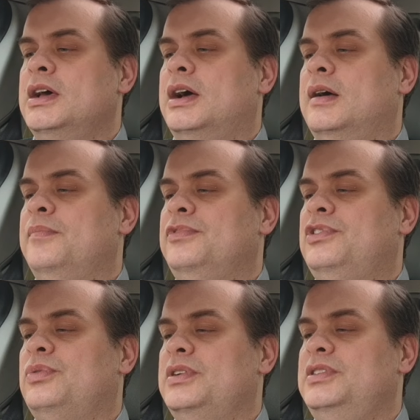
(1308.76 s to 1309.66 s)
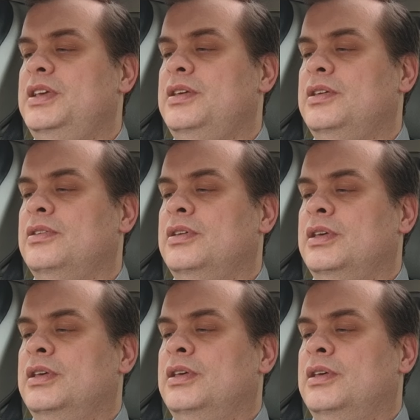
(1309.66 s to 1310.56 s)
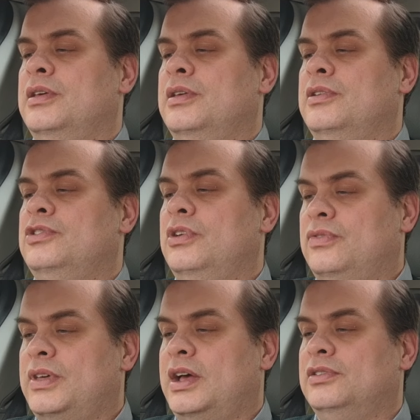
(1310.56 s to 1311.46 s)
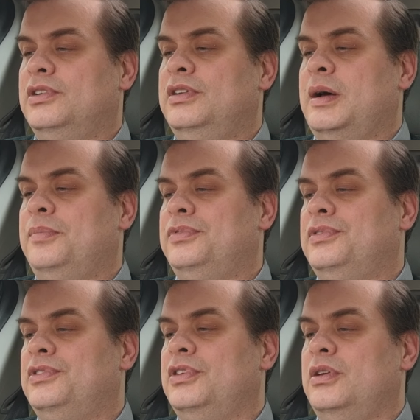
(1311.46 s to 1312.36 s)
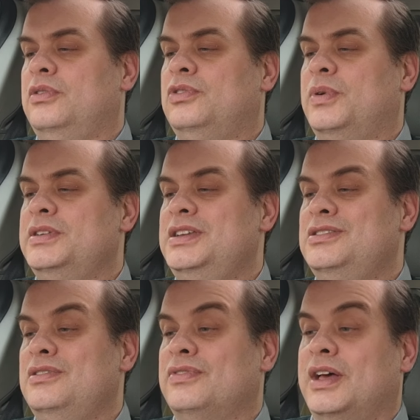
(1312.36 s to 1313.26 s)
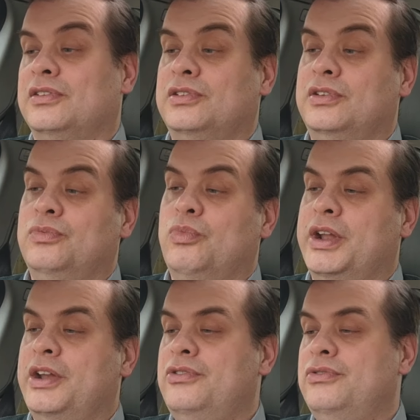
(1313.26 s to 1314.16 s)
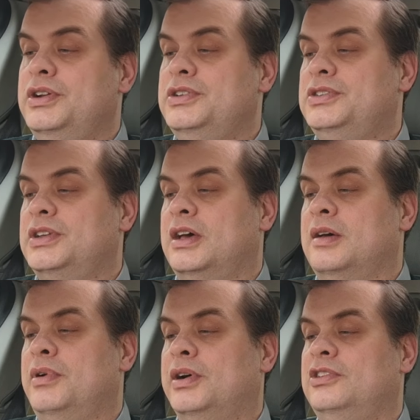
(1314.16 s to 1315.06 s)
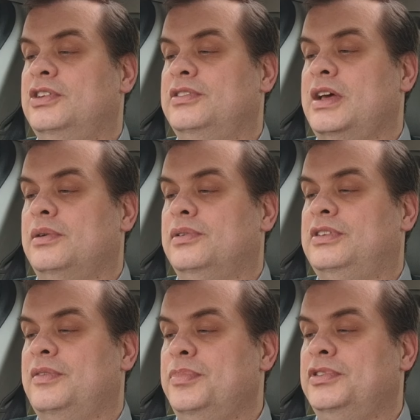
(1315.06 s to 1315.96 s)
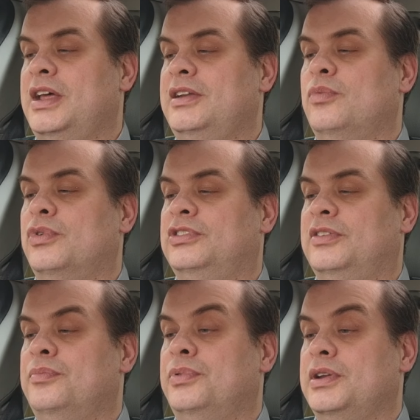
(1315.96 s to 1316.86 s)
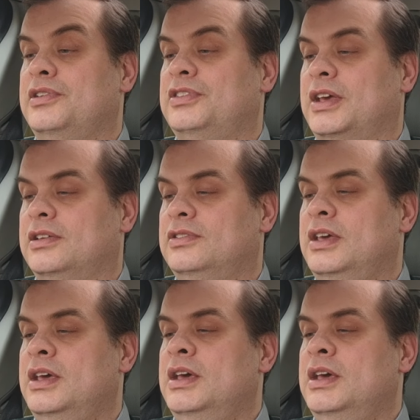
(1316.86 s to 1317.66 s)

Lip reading: 22,000 up to 22,100. Market share is now 7%. It was 7.6.